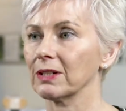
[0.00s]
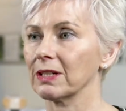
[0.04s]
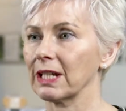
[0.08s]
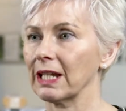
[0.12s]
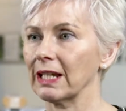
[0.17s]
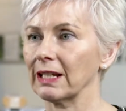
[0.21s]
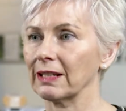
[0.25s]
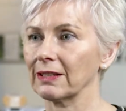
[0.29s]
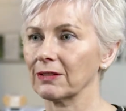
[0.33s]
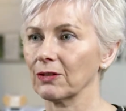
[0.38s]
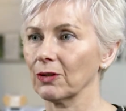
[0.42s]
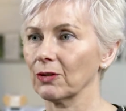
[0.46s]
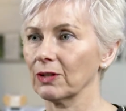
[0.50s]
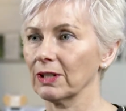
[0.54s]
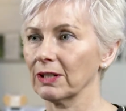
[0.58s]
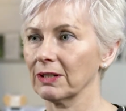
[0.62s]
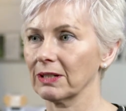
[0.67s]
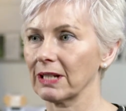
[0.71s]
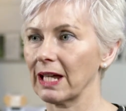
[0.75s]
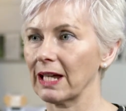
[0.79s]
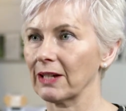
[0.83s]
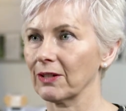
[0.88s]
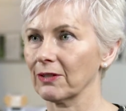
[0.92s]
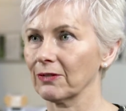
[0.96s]
takes only
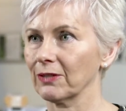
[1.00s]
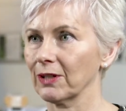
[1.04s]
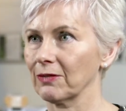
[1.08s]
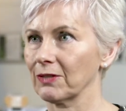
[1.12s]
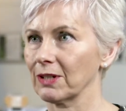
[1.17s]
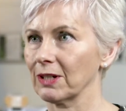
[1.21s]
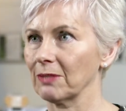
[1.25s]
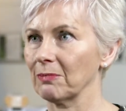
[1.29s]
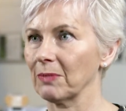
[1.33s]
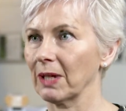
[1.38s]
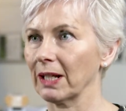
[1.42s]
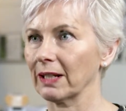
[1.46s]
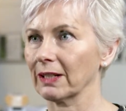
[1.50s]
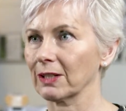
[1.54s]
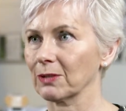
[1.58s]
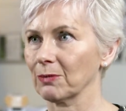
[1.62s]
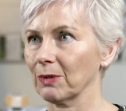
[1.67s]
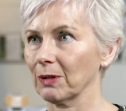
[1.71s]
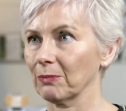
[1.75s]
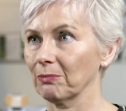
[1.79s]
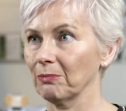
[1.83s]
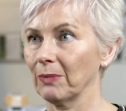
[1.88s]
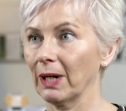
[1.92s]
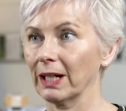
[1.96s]
10 or 15 minutes,
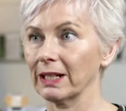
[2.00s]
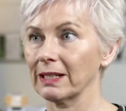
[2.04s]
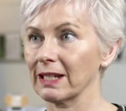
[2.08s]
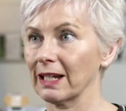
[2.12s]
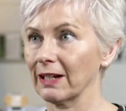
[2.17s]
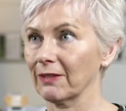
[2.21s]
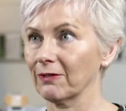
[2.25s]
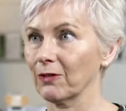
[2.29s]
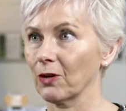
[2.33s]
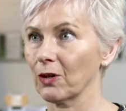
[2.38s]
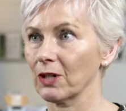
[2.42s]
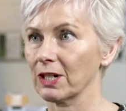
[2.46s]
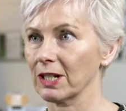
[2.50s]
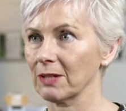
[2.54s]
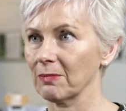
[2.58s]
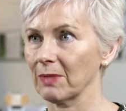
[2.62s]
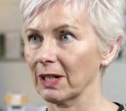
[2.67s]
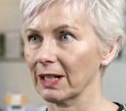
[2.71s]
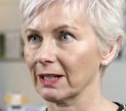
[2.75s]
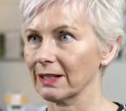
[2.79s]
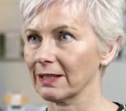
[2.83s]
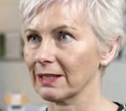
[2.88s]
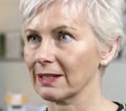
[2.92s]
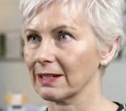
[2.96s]
what might take 40
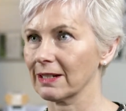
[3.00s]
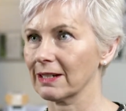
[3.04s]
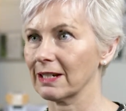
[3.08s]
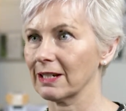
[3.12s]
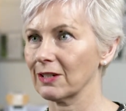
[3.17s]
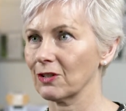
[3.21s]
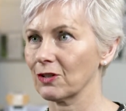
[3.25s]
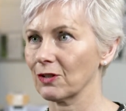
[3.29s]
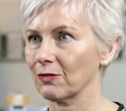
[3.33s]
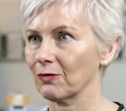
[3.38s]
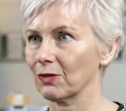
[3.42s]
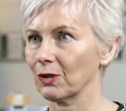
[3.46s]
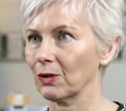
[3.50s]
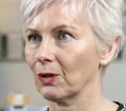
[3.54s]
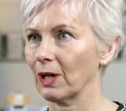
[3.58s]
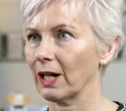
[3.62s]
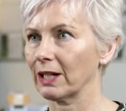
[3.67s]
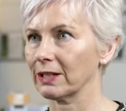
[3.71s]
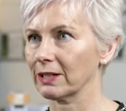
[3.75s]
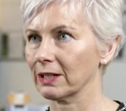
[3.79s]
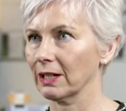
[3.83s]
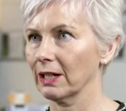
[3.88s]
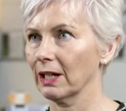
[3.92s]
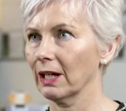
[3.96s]
minutes to teach if you
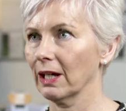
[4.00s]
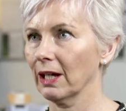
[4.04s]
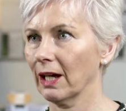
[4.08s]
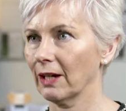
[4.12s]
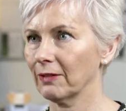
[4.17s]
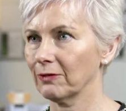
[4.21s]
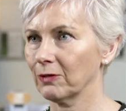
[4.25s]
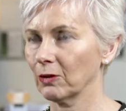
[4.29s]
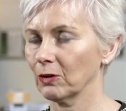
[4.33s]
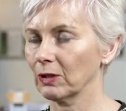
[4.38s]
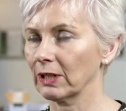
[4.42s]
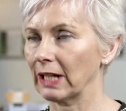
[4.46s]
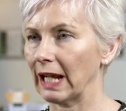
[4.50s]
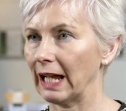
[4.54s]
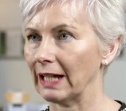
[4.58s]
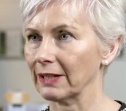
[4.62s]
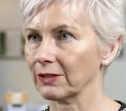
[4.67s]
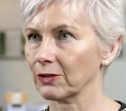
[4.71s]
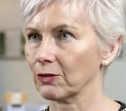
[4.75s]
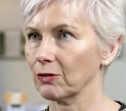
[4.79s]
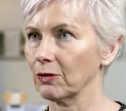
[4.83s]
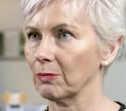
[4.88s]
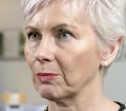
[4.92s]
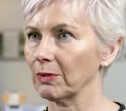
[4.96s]
had a full class
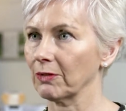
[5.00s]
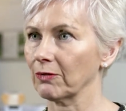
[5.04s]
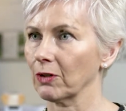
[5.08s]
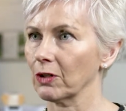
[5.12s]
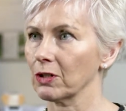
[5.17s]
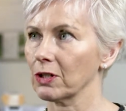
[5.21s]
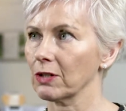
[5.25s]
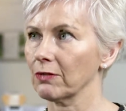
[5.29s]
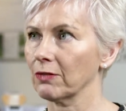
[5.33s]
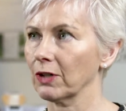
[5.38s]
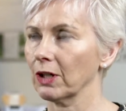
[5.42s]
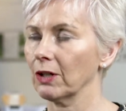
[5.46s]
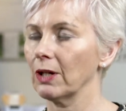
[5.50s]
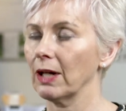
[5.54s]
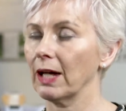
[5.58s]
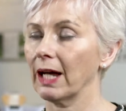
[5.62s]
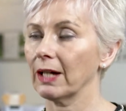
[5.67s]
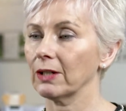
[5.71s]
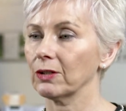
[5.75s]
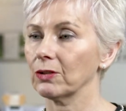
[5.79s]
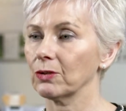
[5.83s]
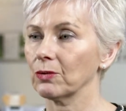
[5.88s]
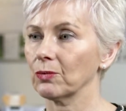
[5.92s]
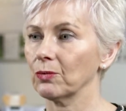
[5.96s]
group in front of you.
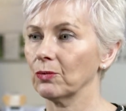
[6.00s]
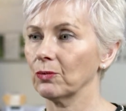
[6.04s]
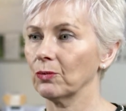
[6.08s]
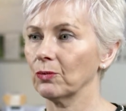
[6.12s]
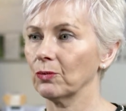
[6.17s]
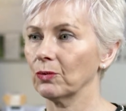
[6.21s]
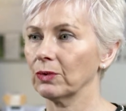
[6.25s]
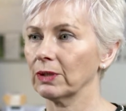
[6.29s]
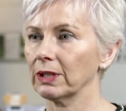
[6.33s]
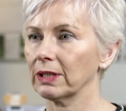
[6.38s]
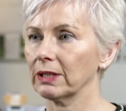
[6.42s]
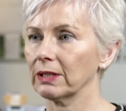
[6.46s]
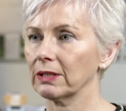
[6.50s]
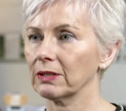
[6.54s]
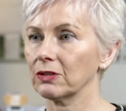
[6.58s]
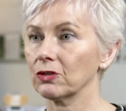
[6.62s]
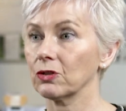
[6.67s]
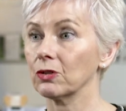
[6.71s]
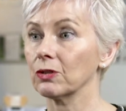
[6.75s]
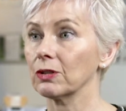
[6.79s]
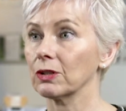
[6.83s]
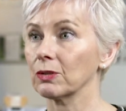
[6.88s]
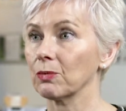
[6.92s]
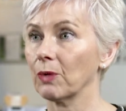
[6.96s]
And the
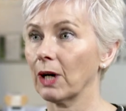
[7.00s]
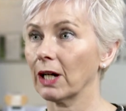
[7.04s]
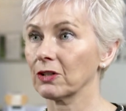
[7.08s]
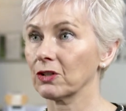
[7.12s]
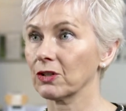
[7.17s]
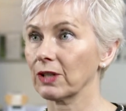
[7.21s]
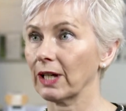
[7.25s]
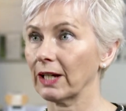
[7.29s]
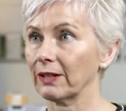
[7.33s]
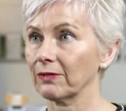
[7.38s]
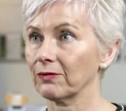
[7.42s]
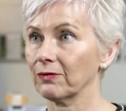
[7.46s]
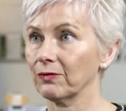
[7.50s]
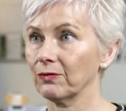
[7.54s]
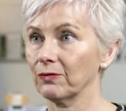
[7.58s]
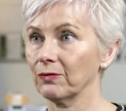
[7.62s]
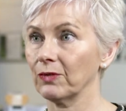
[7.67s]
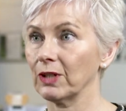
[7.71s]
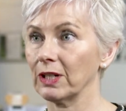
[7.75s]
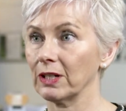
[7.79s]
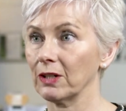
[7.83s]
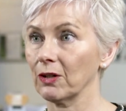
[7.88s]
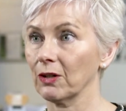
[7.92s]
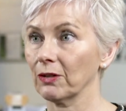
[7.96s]
students watch that
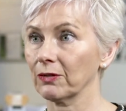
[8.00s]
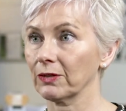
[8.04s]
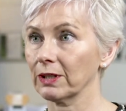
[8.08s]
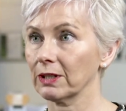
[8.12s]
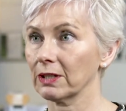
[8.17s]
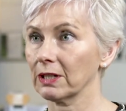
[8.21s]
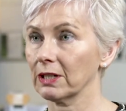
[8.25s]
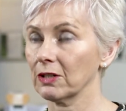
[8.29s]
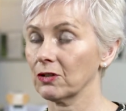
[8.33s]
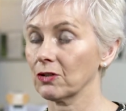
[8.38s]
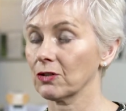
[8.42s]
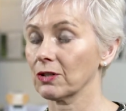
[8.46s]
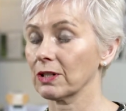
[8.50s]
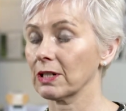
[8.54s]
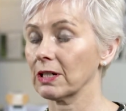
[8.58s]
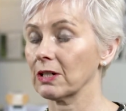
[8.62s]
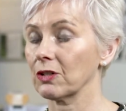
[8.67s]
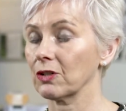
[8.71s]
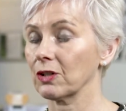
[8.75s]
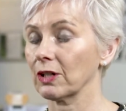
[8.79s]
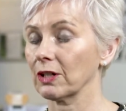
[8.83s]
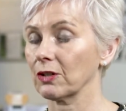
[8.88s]
video of the teachers teaching